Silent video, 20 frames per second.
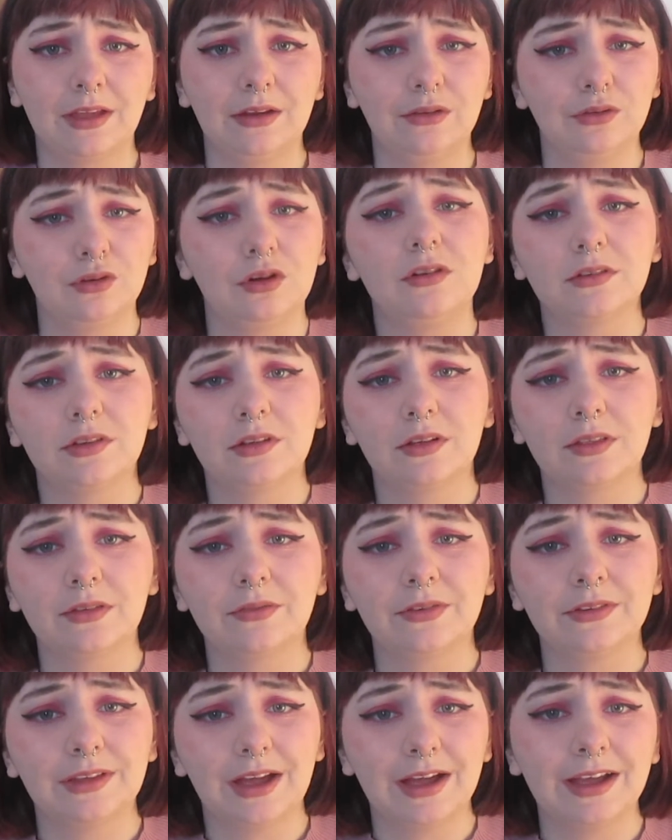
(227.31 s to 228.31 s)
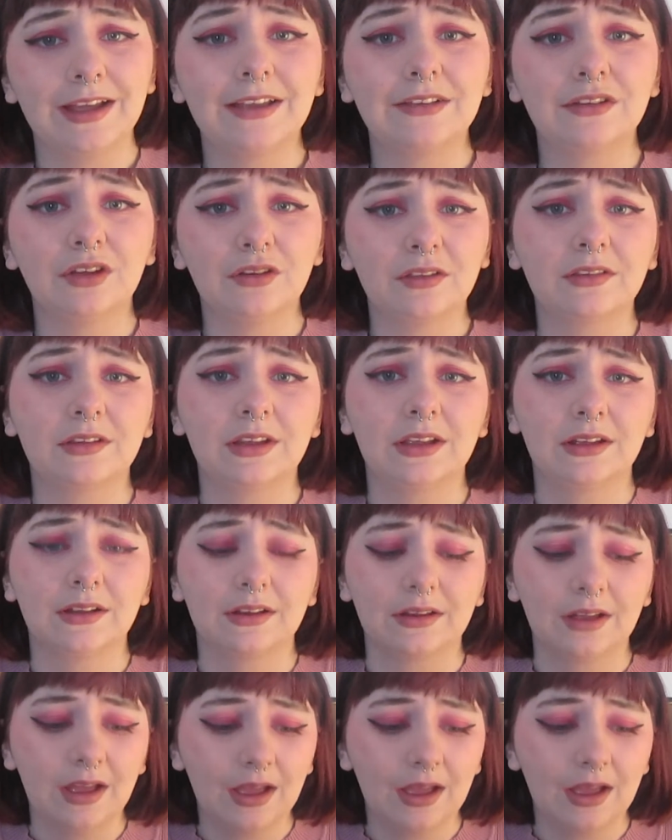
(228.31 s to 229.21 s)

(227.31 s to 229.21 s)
and doctors for diagnostic